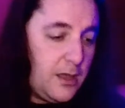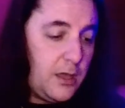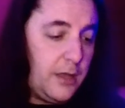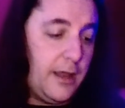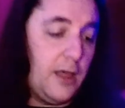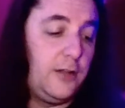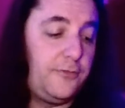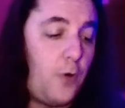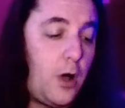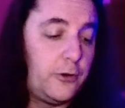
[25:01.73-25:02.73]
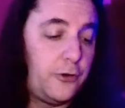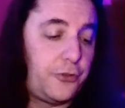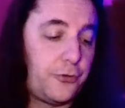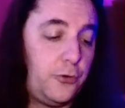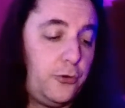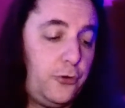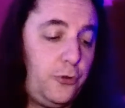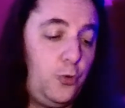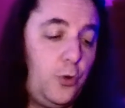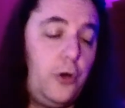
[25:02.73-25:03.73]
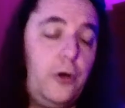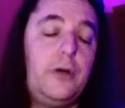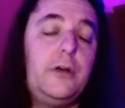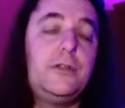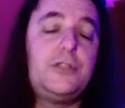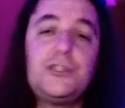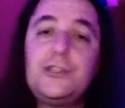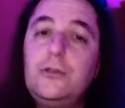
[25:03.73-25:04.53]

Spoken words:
An elf wandered through the woods,